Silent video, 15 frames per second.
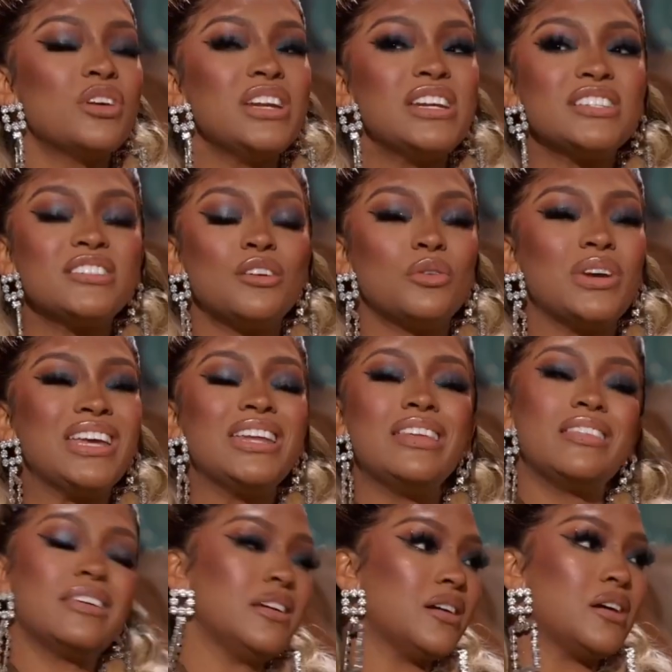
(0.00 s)
Courtney doesn't know
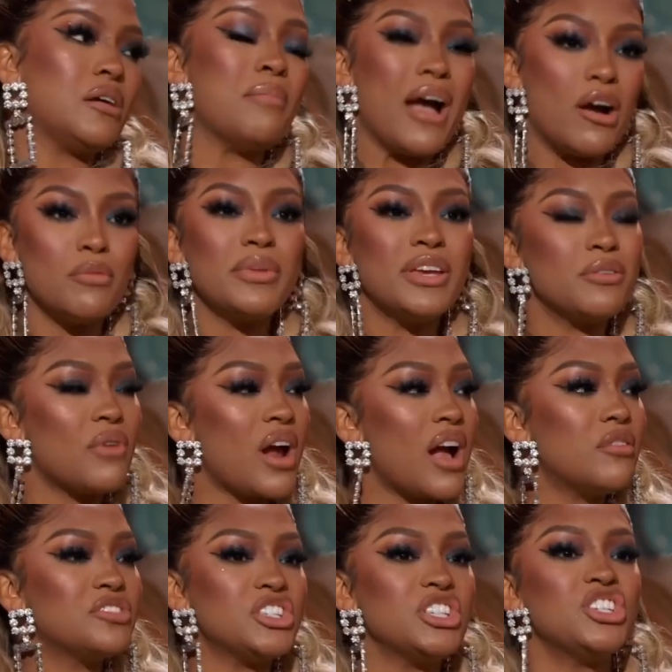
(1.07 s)
anything about me and
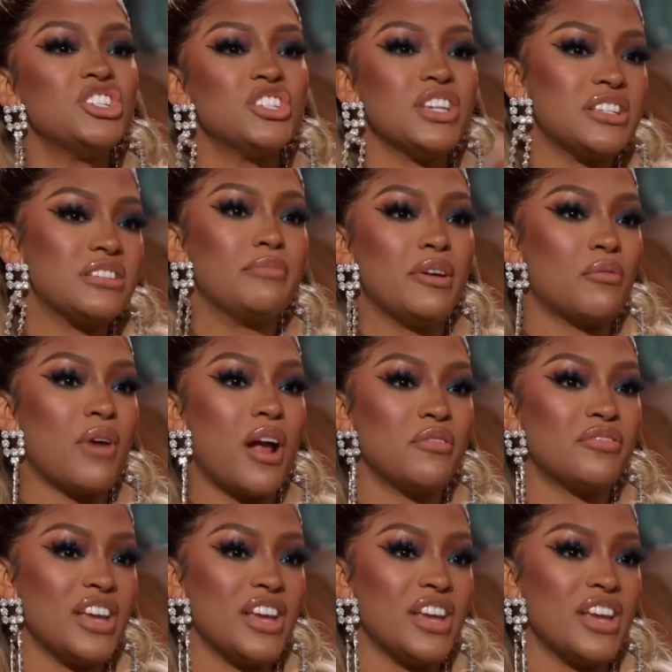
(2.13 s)
Ralph. She just met